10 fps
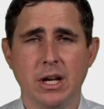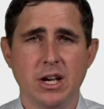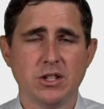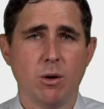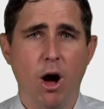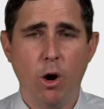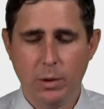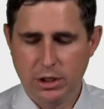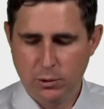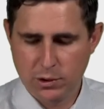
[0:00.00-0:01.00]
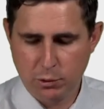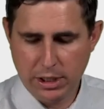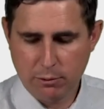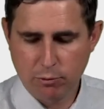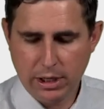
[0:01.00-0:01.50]
So all we do is re
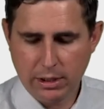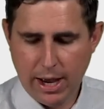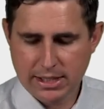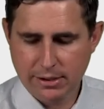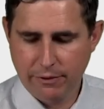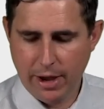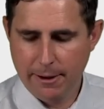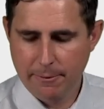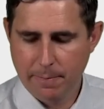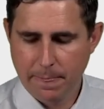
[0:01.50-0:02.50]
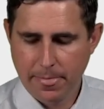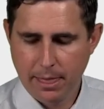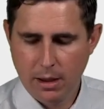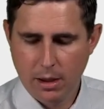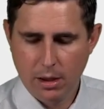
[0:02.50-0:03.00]
reclassify
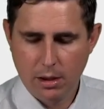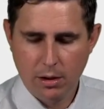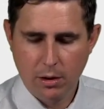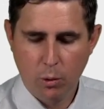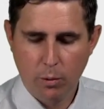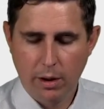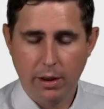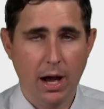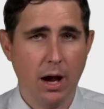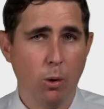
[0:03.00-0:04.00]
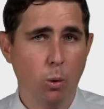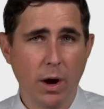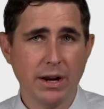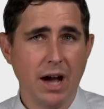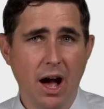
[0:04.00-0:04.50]
uh,
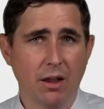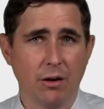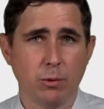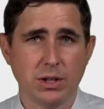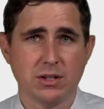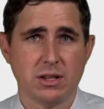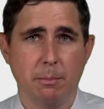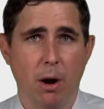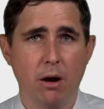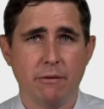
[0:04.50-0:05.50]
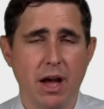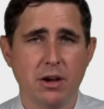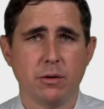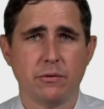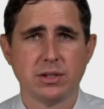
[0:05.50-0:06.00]
$1, which is the par value
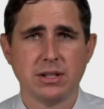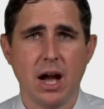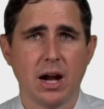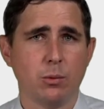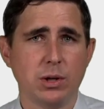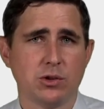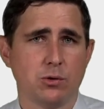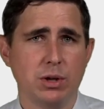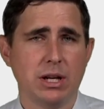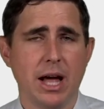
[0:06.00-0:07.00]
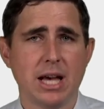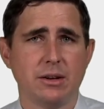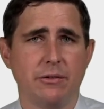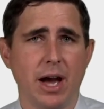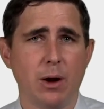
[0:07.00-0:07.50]
of the stock. We just
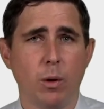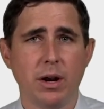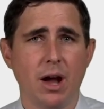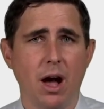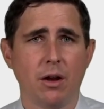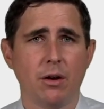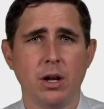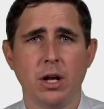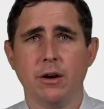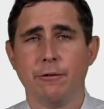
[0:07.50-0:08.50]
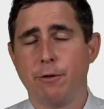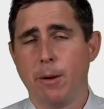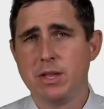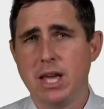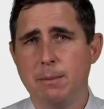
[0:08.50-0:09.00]
reclassify $1 from
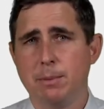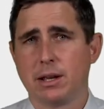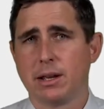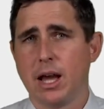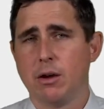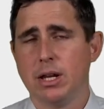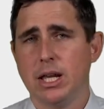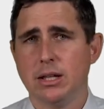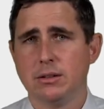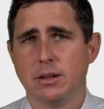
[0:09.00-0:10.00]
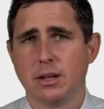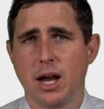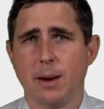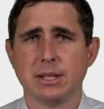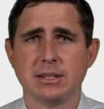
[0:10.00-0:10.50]
the APIC account into the
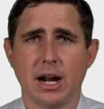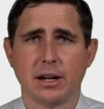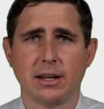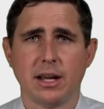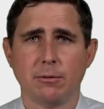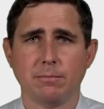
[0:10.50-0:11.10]
common stock account.